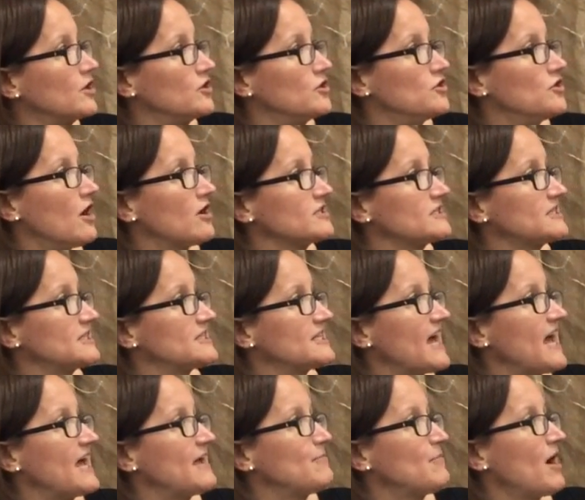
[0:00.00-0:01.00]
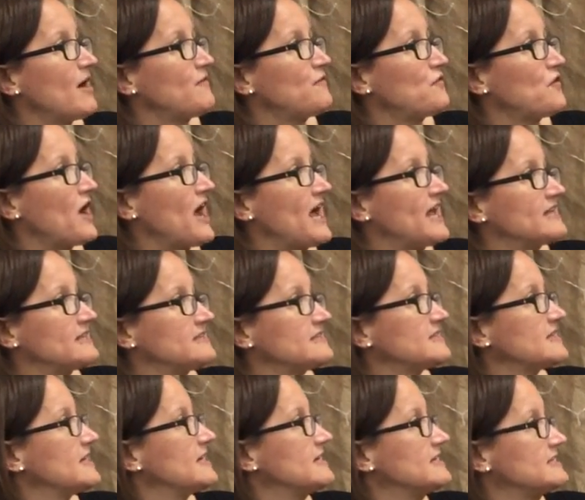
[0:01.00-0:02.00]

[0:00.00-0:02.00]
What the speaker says: Not today, my friend,